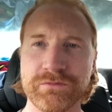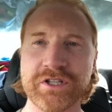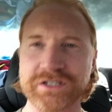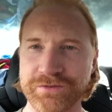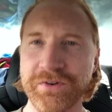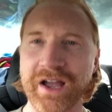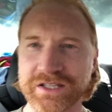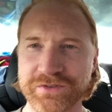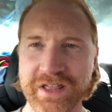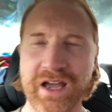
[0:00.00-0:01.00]

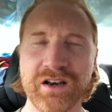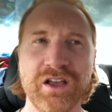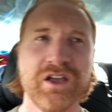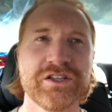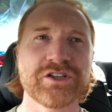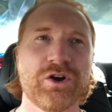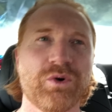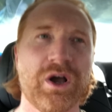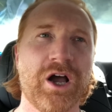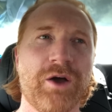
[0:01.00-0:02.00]
suffice for that.
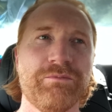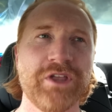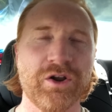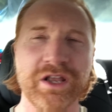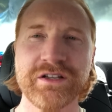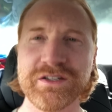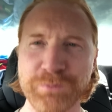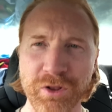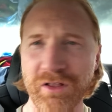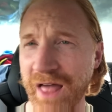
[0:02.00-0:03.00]
So, you know, it does
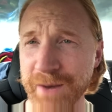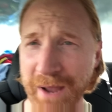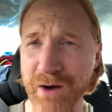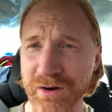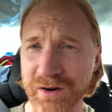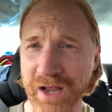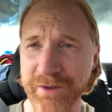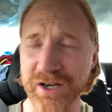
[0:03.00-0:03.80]
pull a lot of power. I